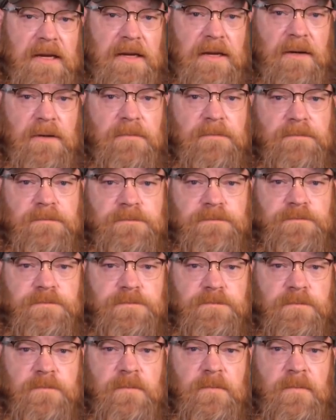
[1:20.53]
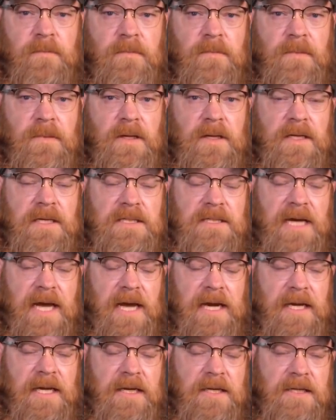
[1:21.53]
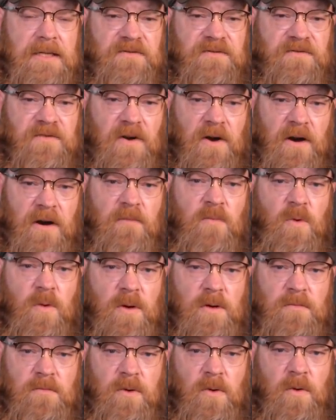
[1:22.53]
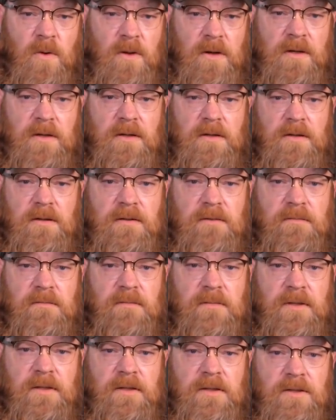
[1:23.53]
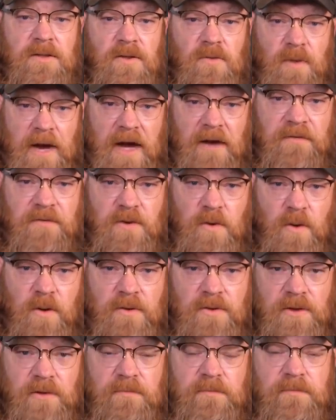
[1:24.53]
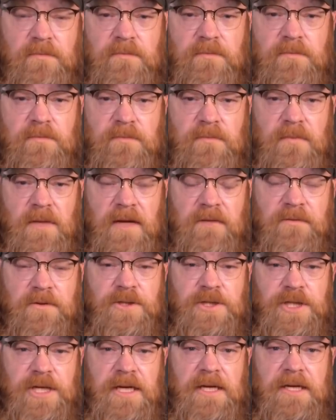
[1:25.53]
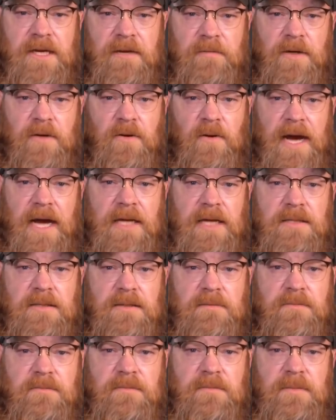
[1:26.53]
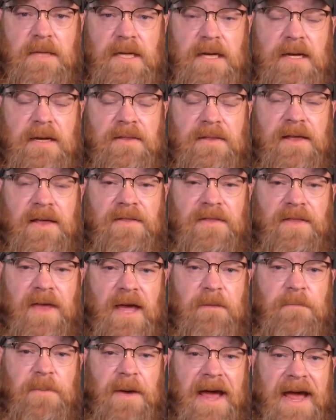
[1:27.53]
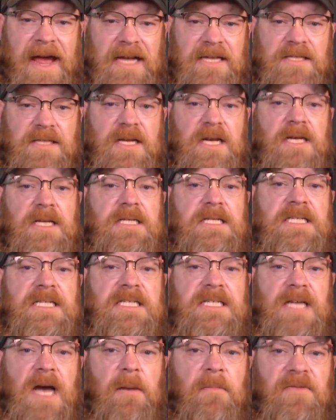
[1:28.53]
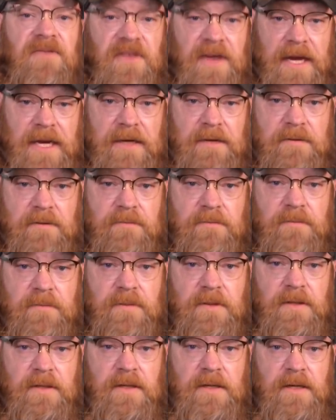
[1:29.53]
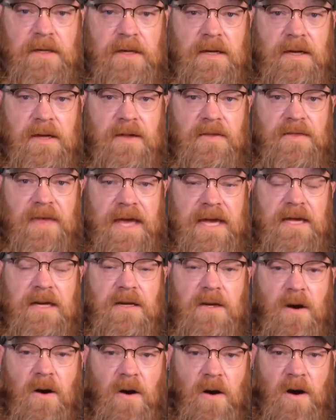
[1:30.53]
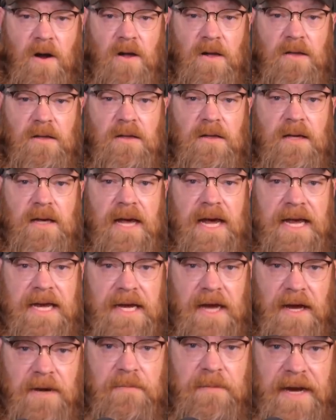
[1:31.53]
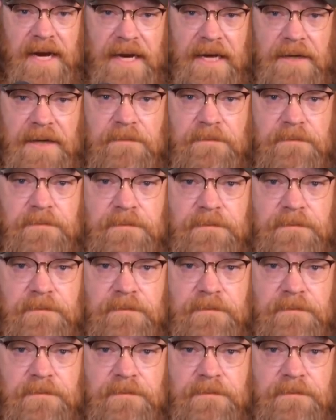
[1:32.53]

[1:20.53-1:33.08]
here is that it is far more important to Ralph Northam and Virginia Democrats that they pass something they can call a gun ban.